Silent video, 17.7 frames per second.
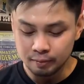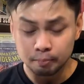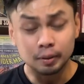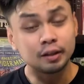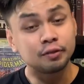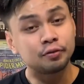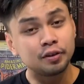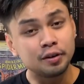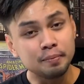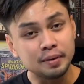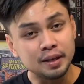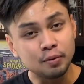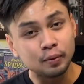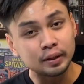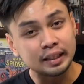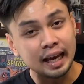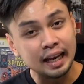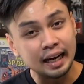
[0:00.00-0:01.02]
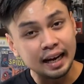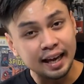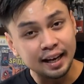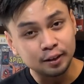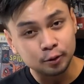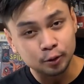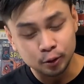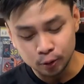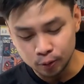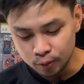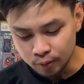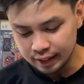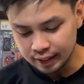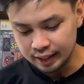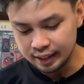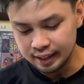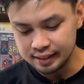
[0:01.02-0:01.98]
But for me, what I like to do
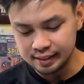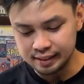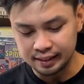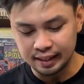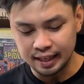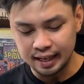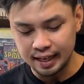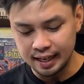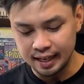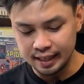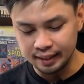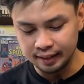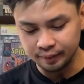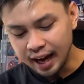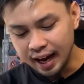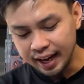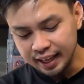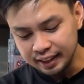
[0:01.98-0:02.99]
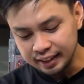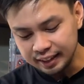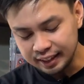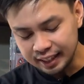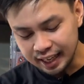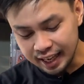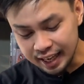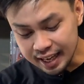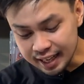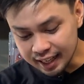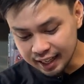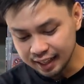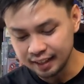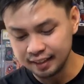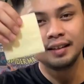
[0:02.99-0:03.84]
is that I take